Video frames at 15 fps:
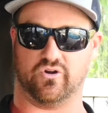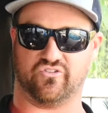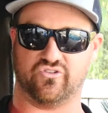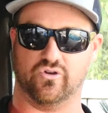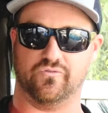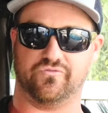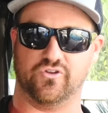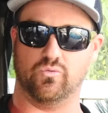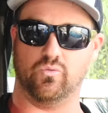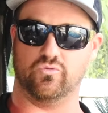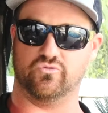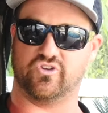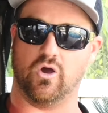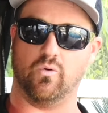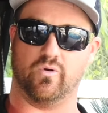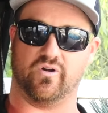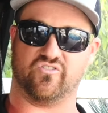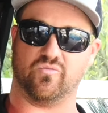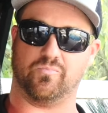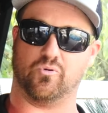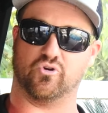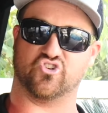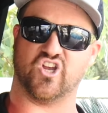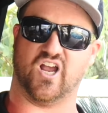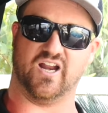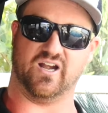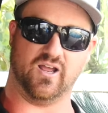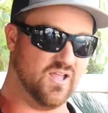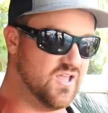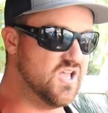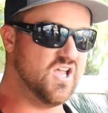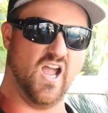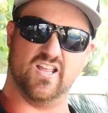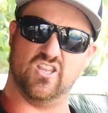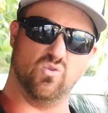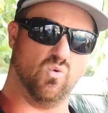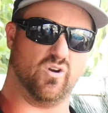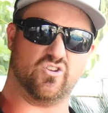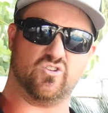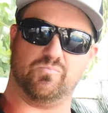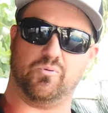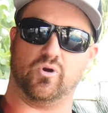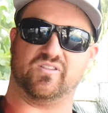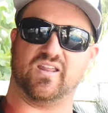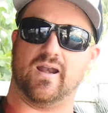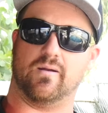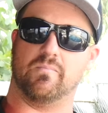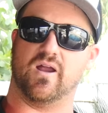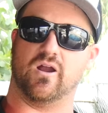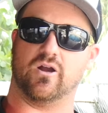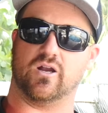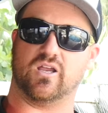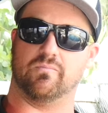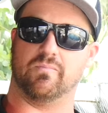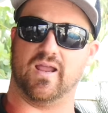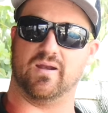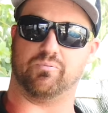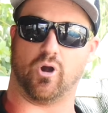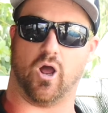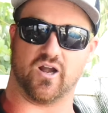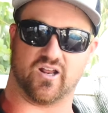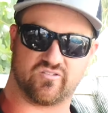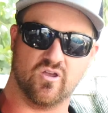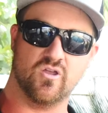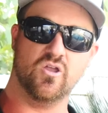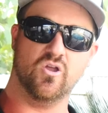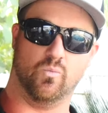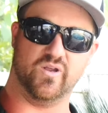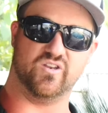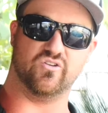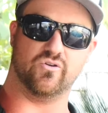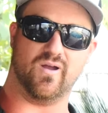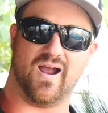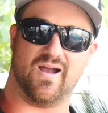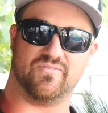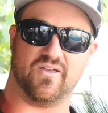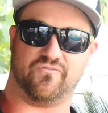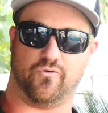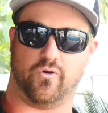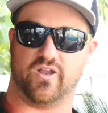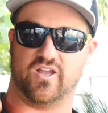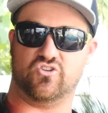So if you don't want to support China and you want to support that American made product, we do have that for you.